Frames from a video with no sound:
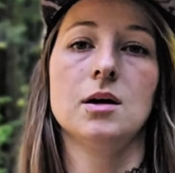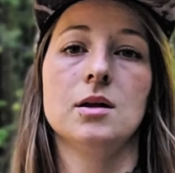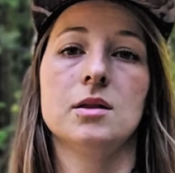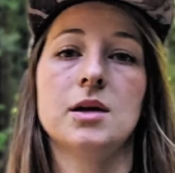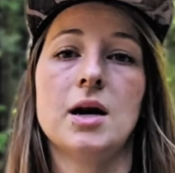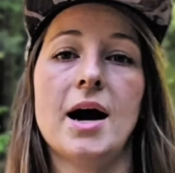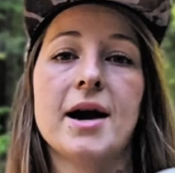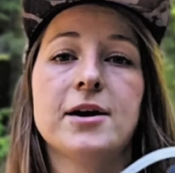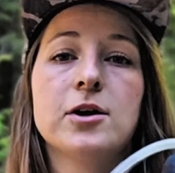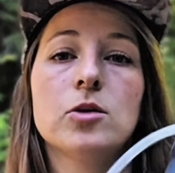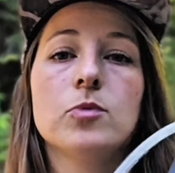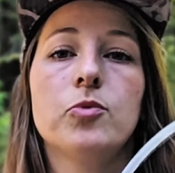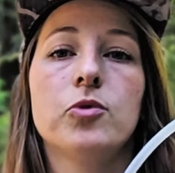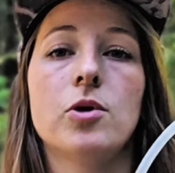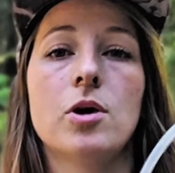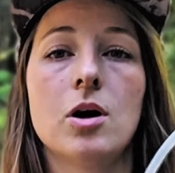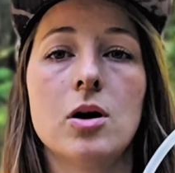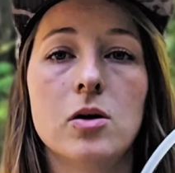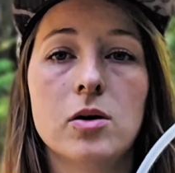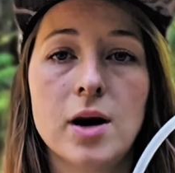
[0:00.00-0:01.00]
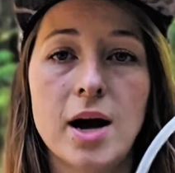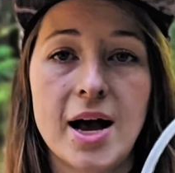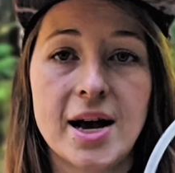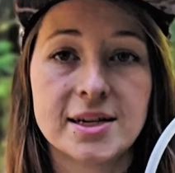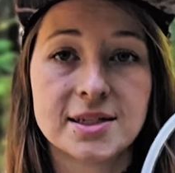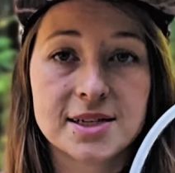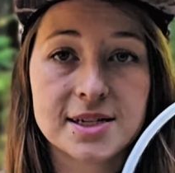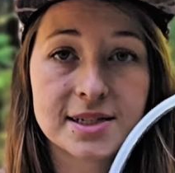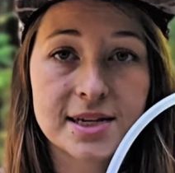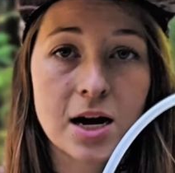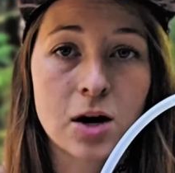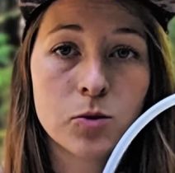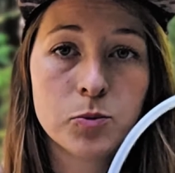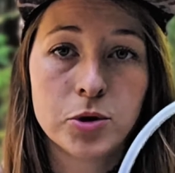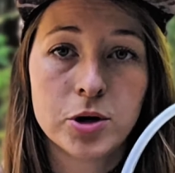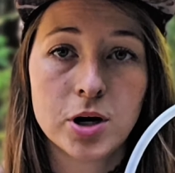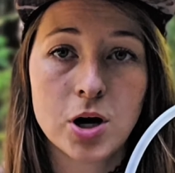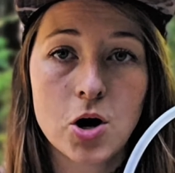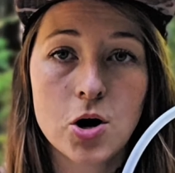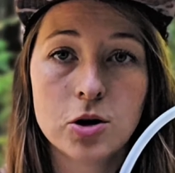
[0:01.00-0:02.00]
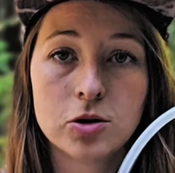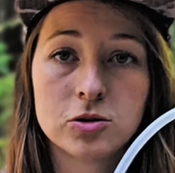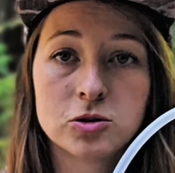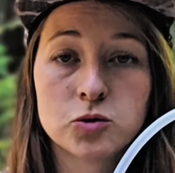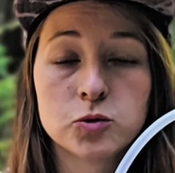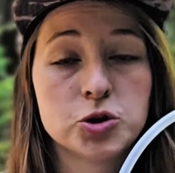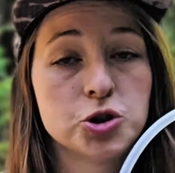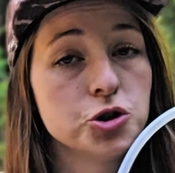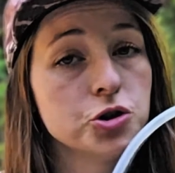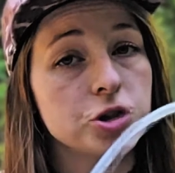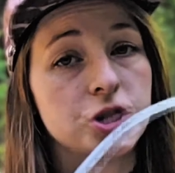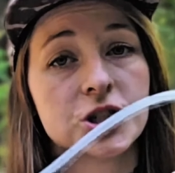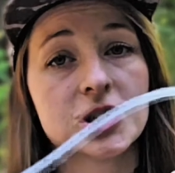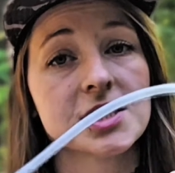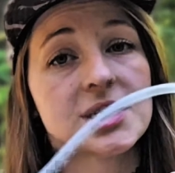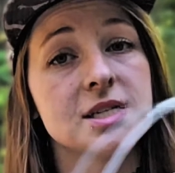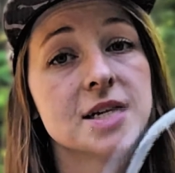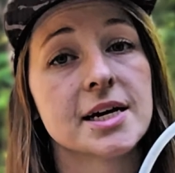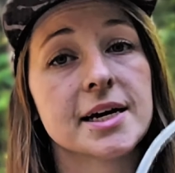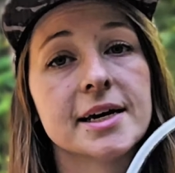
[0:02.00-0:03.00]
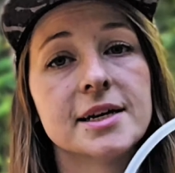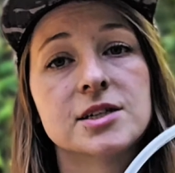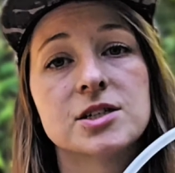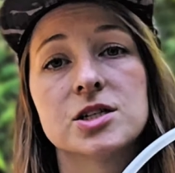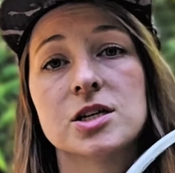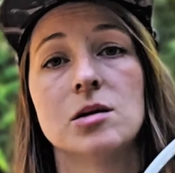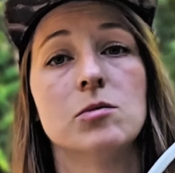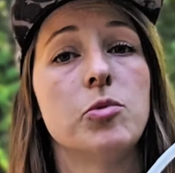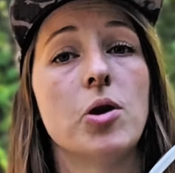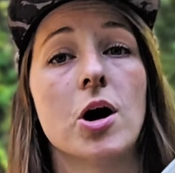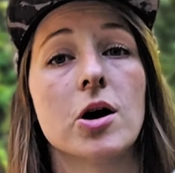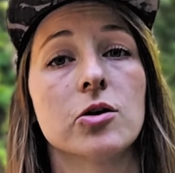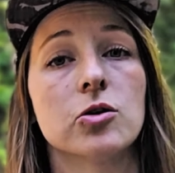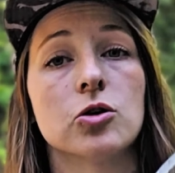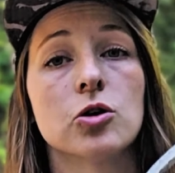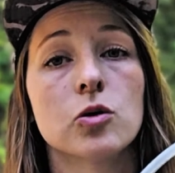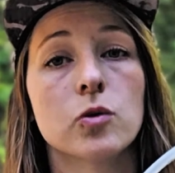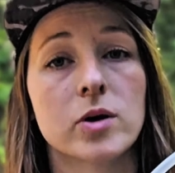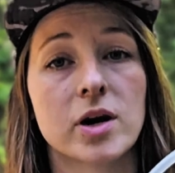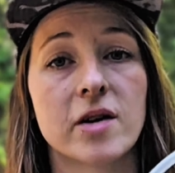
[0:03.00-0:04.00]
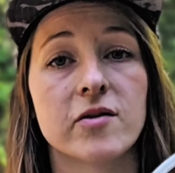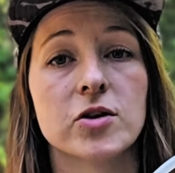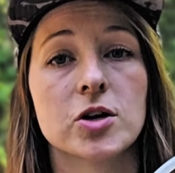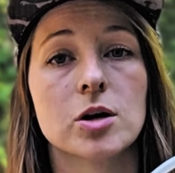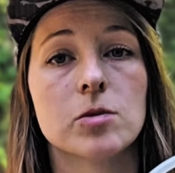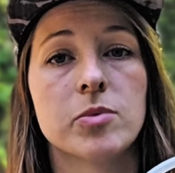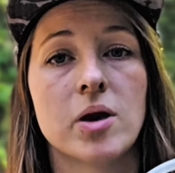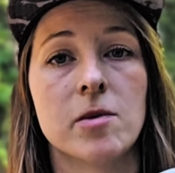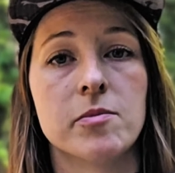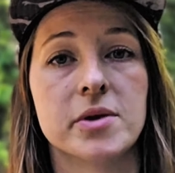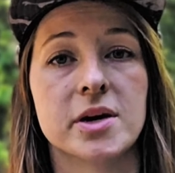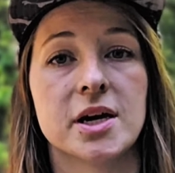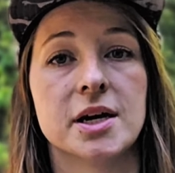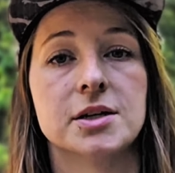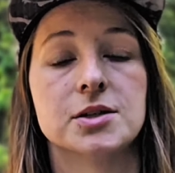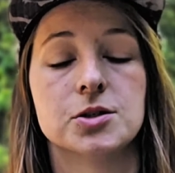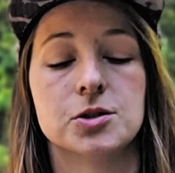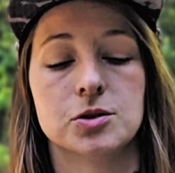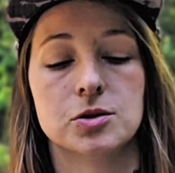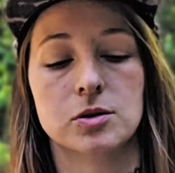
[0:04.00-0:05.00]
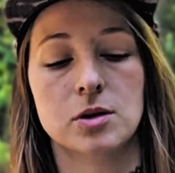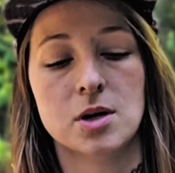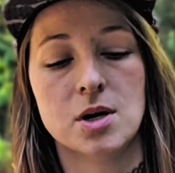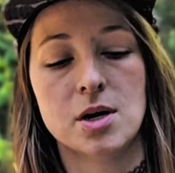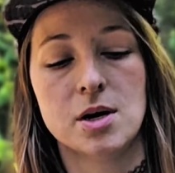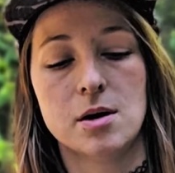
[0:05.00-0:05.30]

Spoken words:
The Hiker Pro has its output hose, which you could just stick into a bottle or whatever you're pumping into.